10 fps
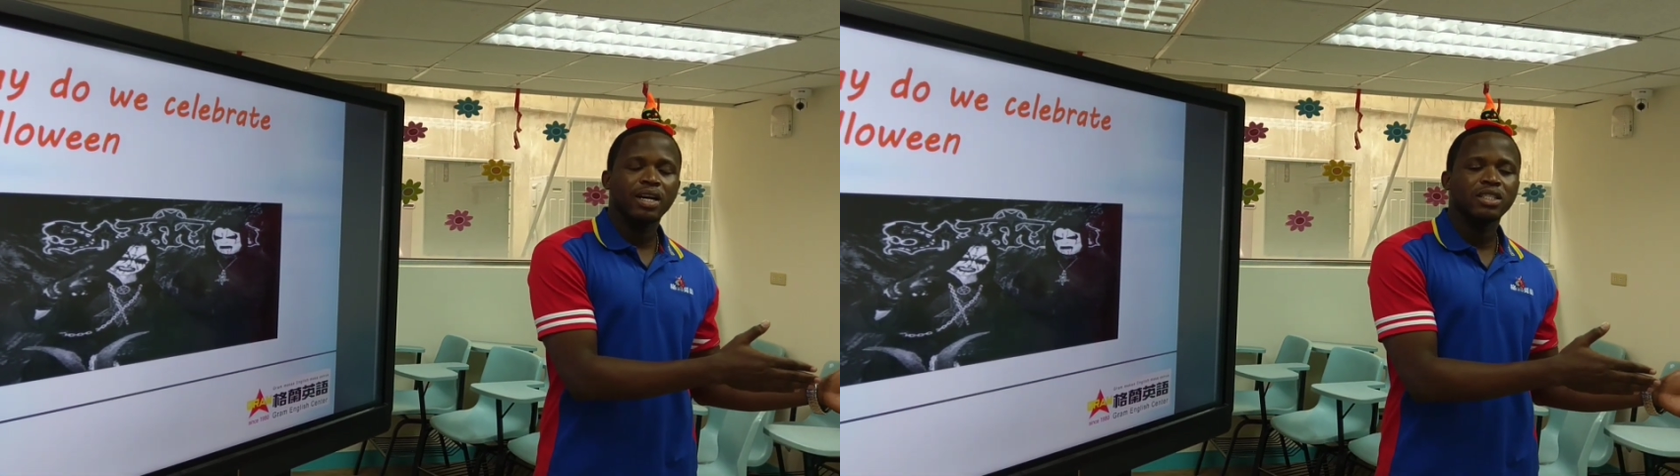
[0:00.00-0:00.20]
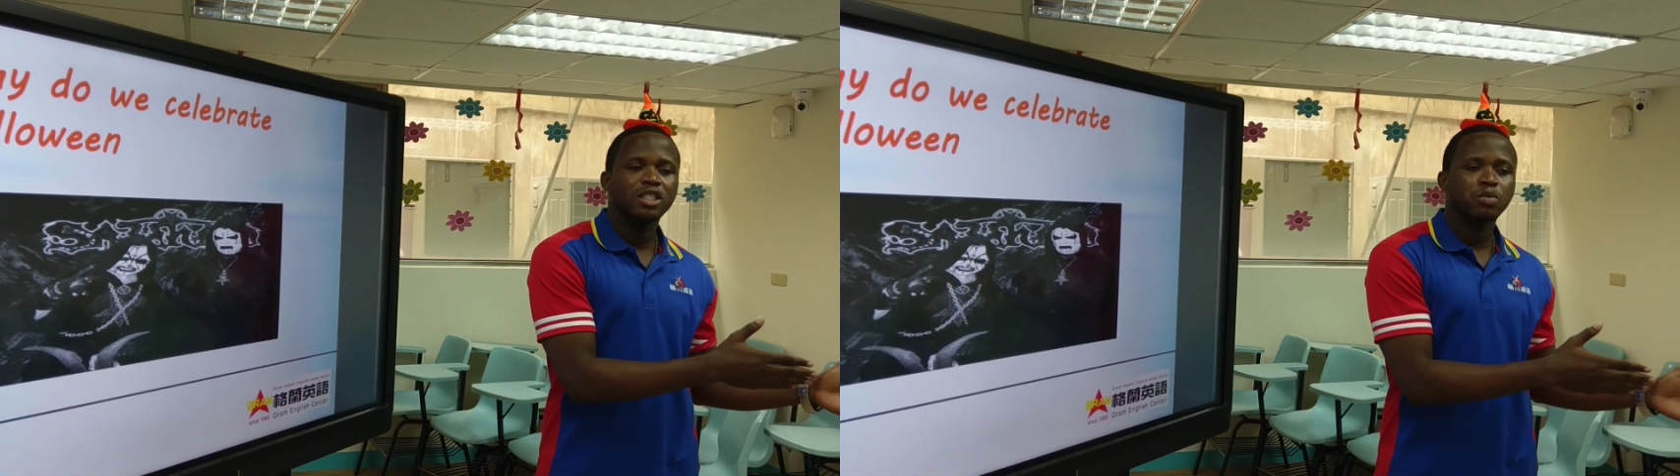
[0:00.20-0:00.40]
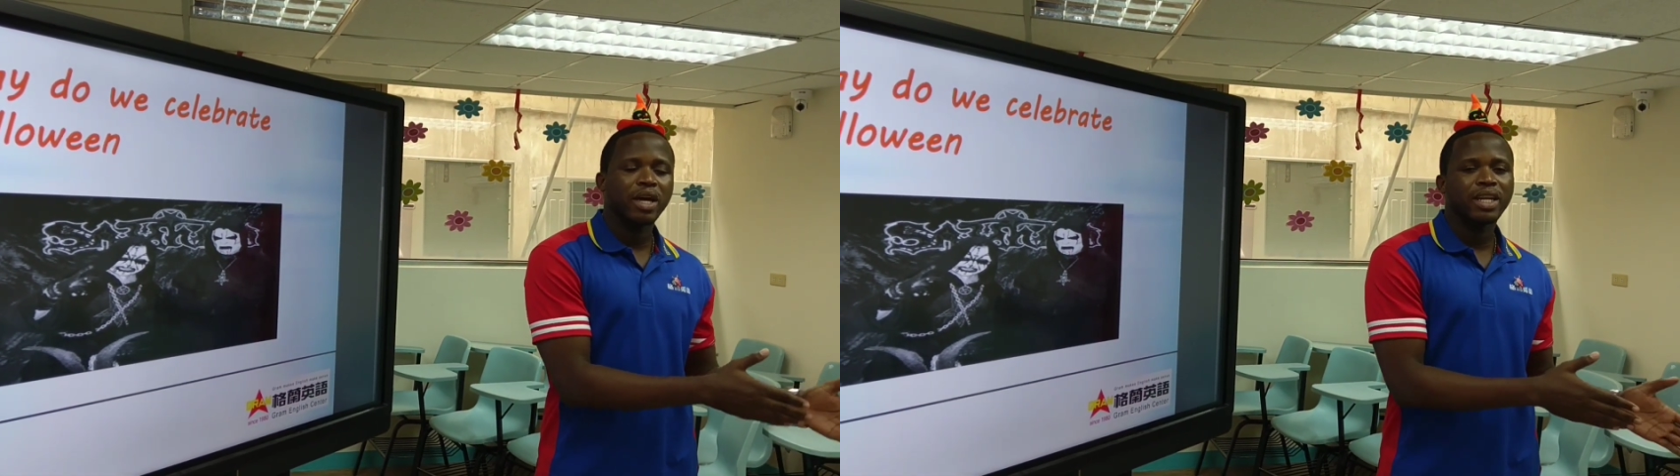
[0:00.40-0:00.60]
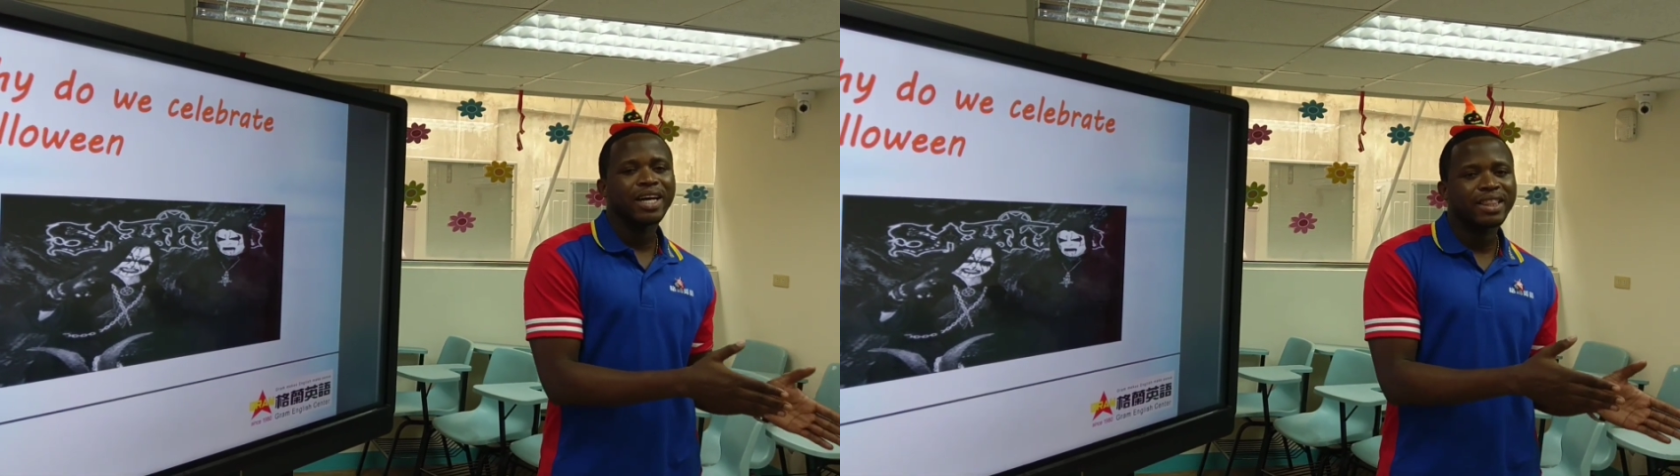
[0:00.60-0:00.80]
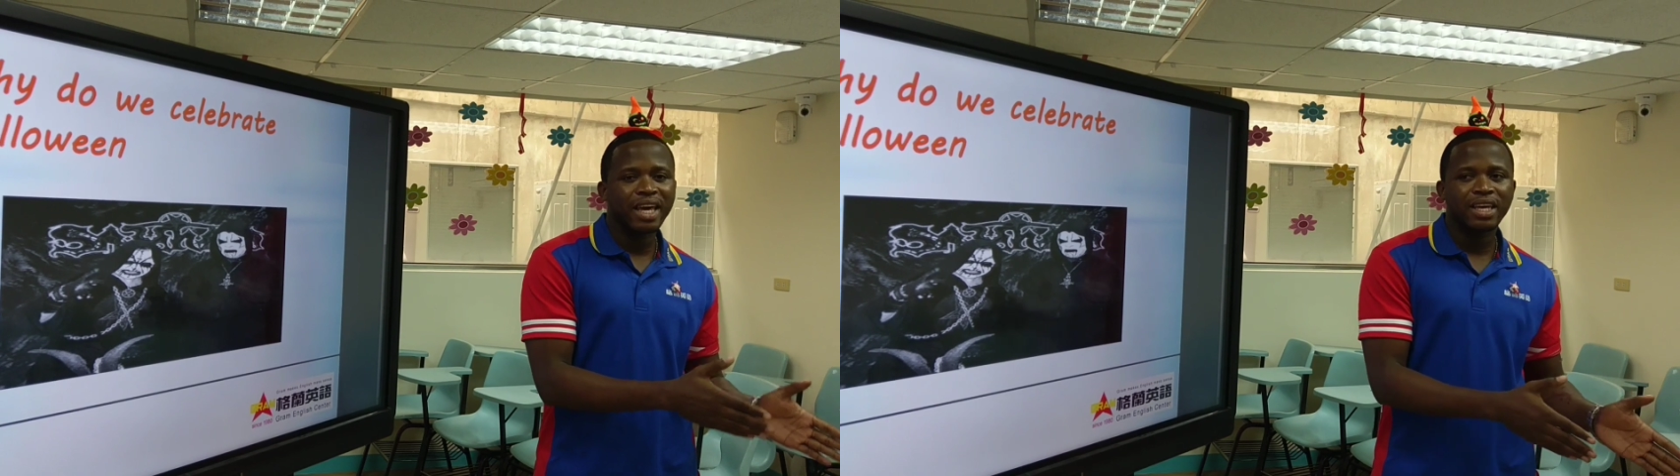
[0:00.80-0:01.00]
and spend
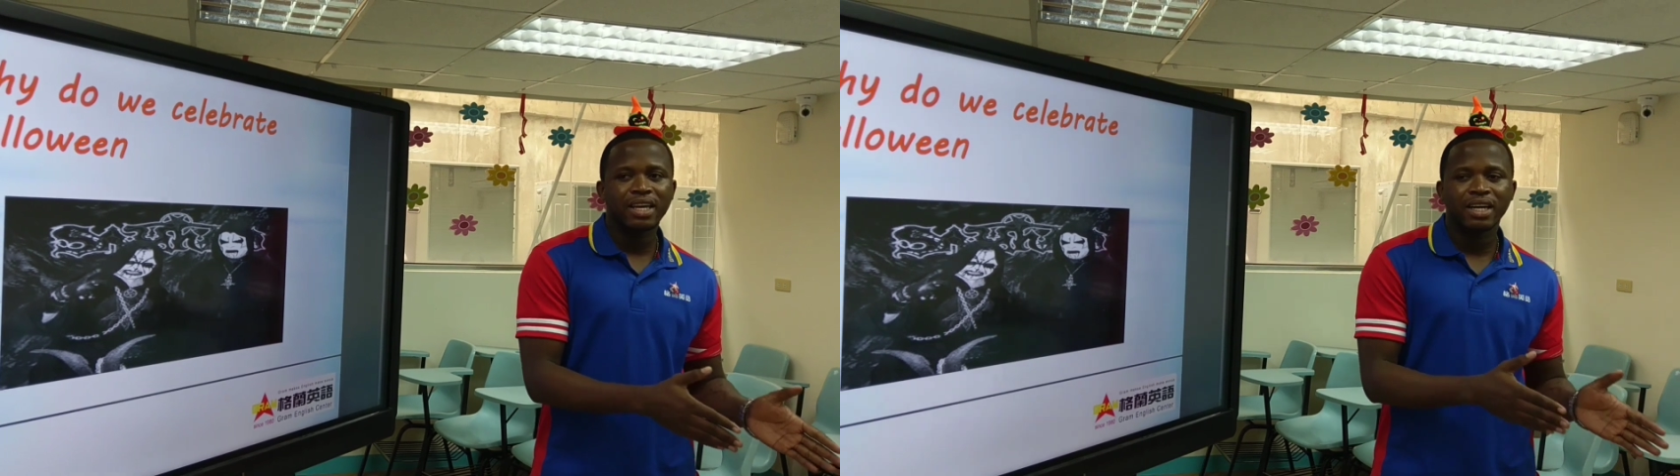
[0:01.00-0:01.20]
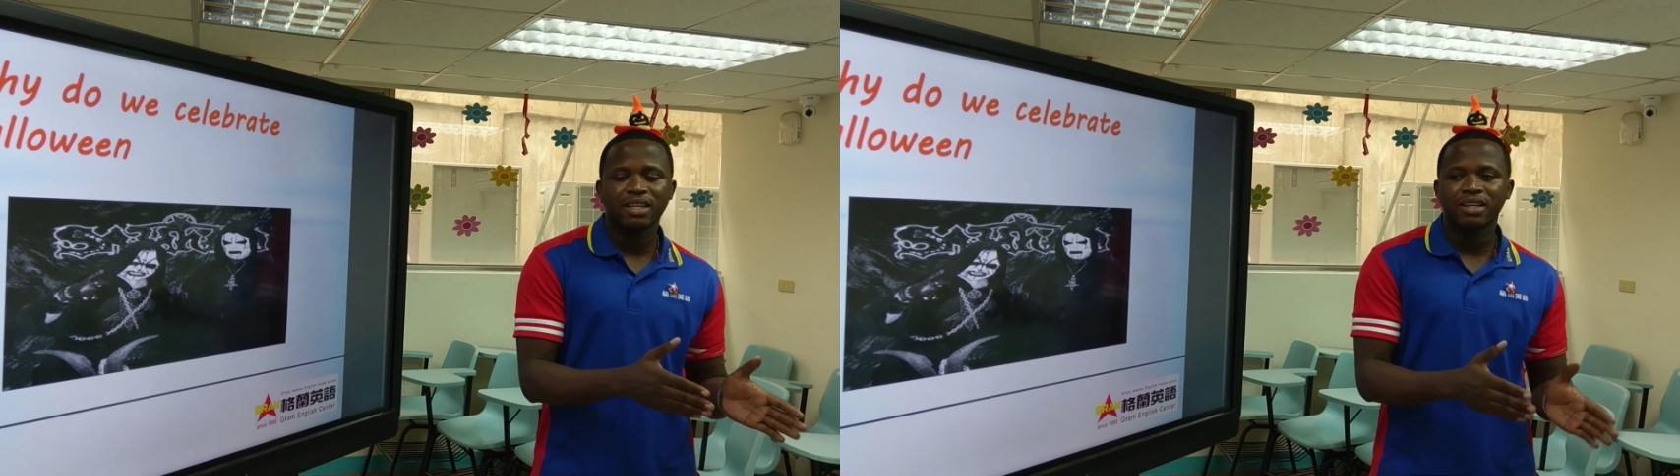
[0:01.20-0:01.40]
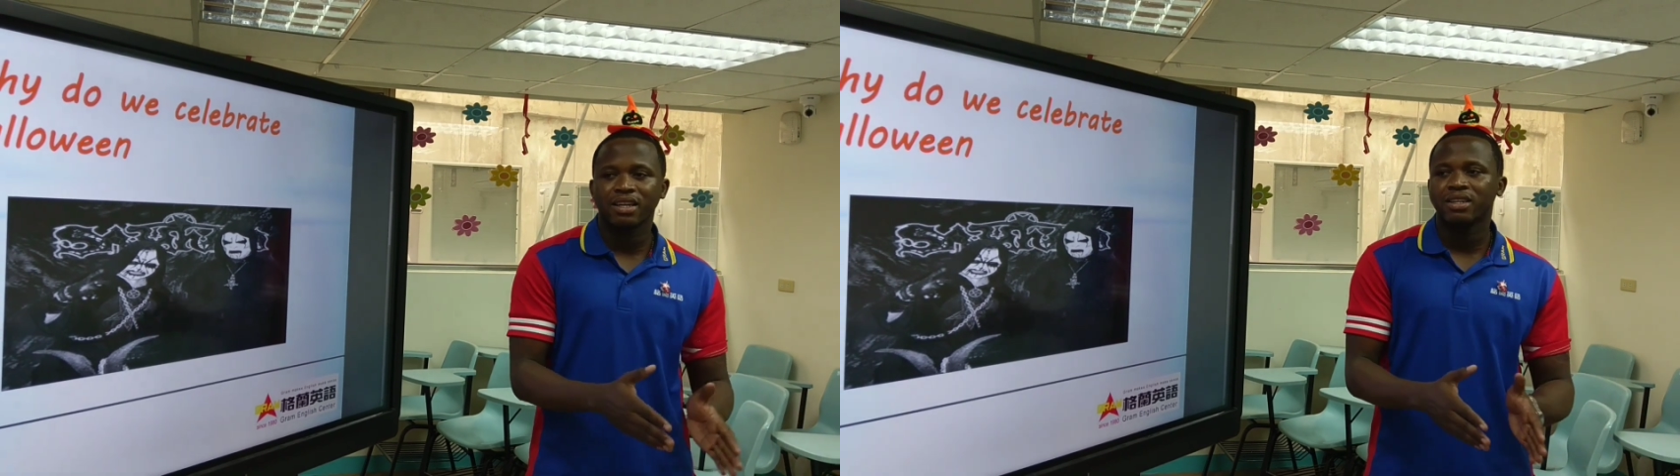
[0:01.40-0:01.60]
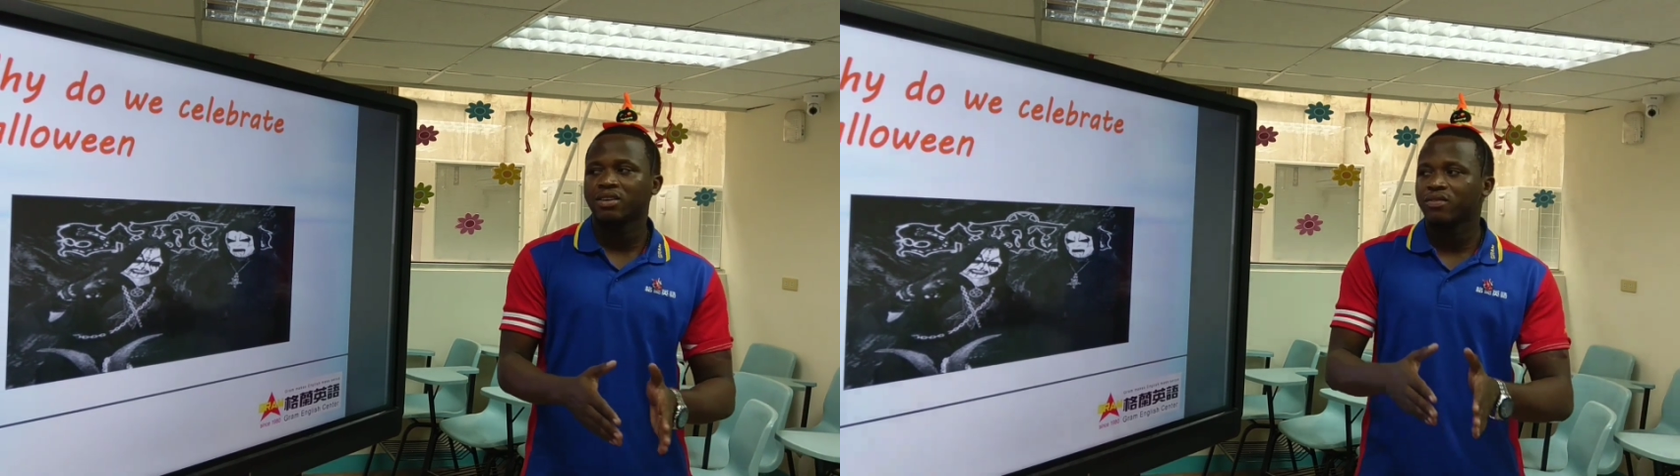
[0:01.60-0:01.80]
a day at the land